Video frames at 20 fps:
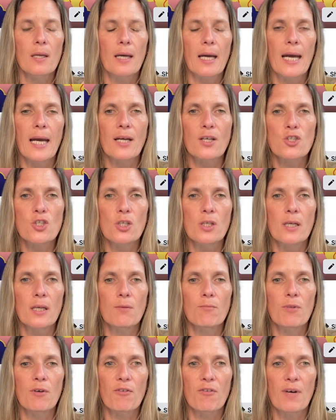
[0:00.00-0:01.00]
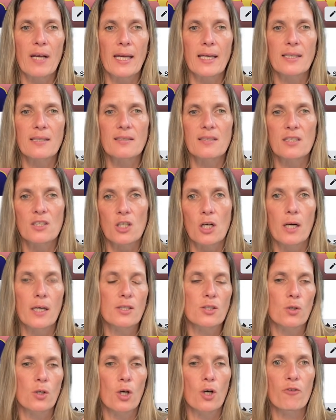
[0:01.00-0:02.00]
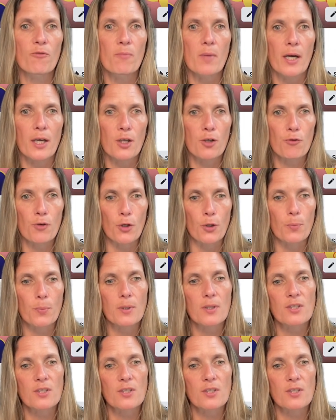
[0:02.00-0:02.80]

actually reflects the title of my group.